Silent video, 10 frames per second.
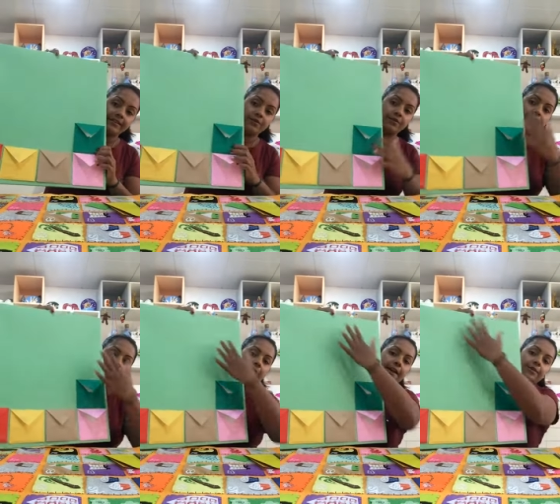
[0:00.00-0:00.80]
So
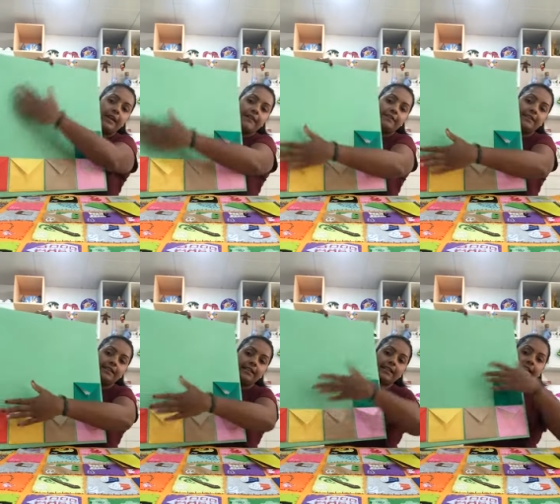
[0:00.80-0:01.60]
you have to have
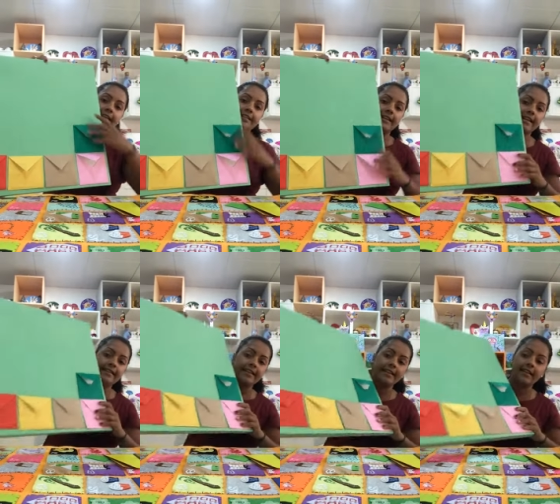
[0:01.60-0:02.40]
30, as I
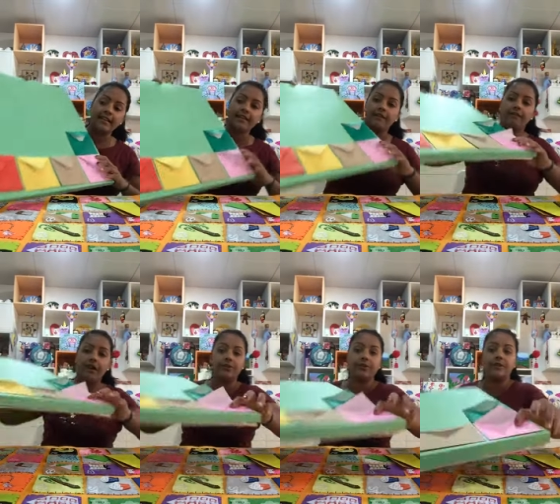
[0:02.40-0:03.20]
said,
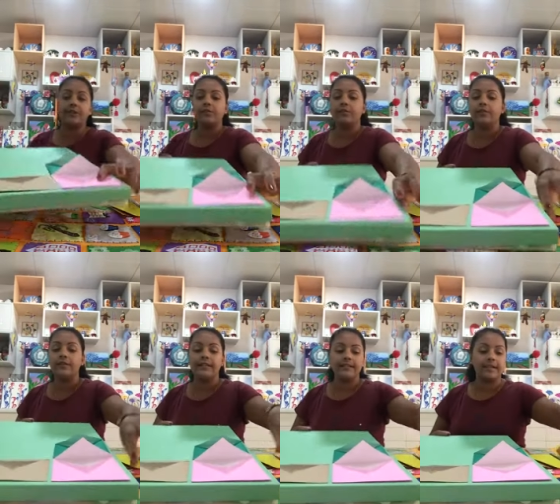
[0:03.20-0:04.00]
5 in a
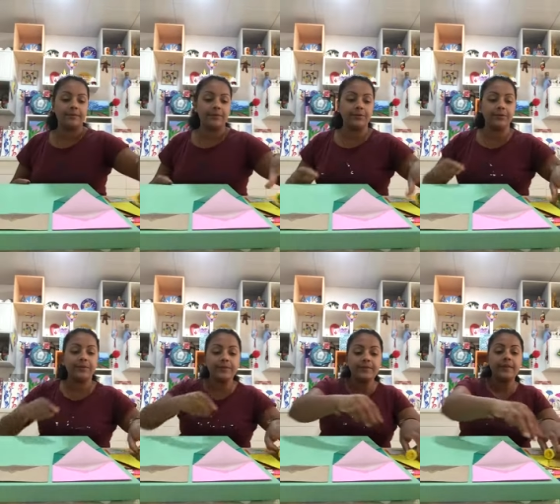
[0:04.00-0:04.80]
row. It's up to
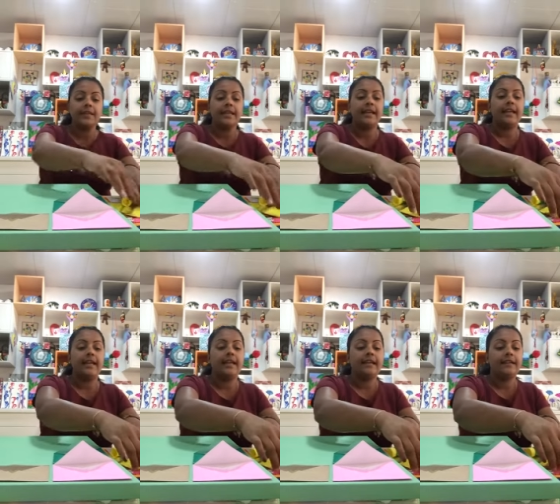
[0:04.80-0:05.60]
you.
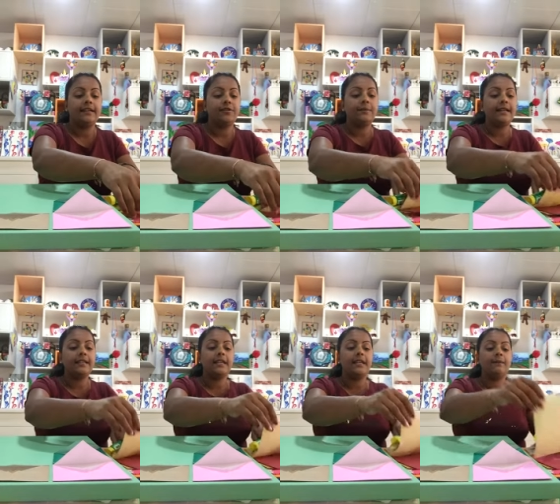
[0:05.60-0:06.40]
And to
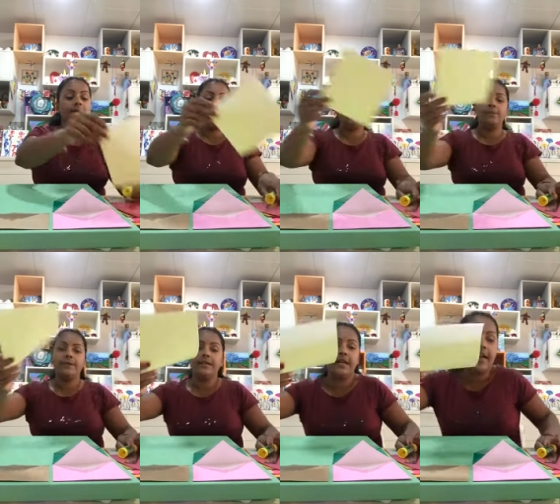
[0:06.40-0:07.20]
make the envelope,
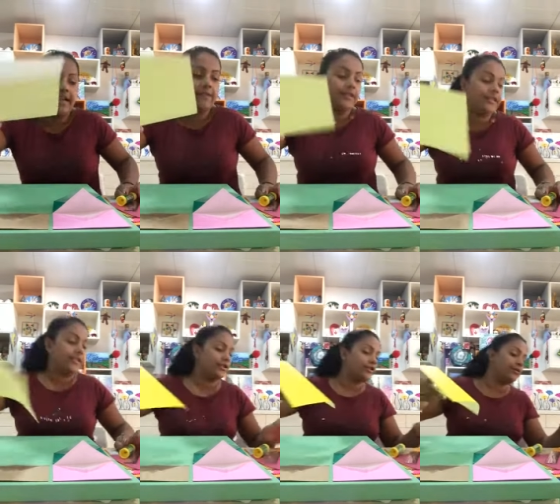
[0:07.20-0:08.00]
I will
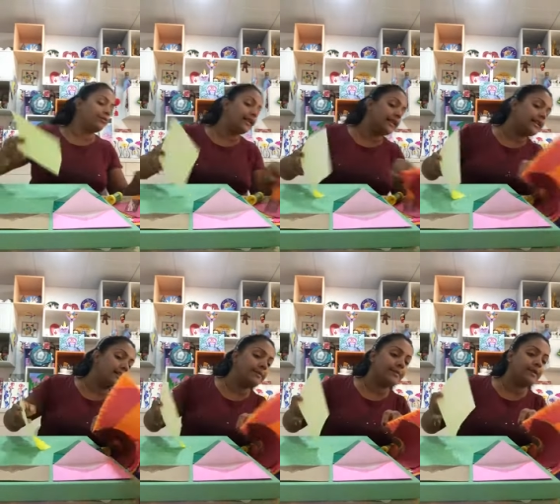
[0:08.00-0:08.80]
teach you very
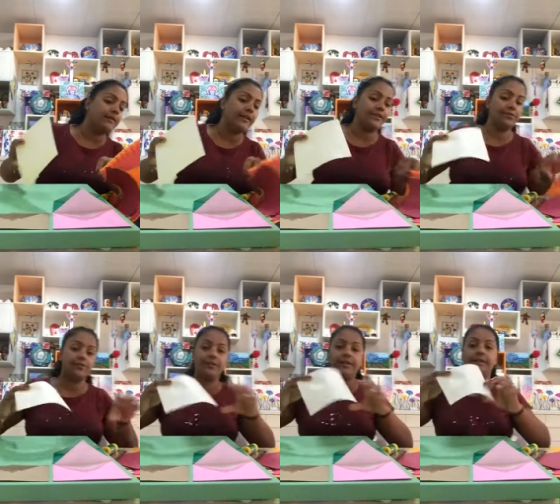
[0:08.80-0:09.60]
simple way to
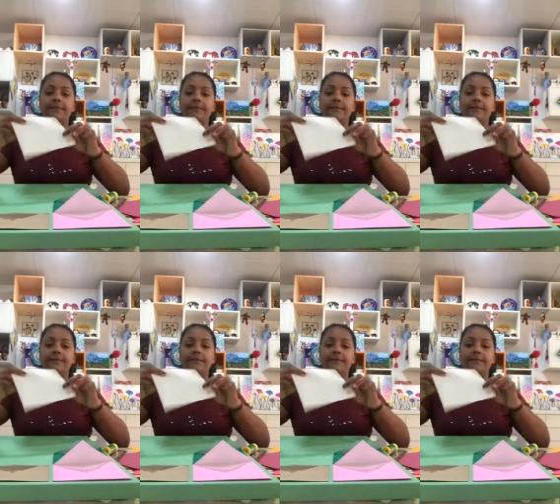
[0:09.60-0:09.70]
do it.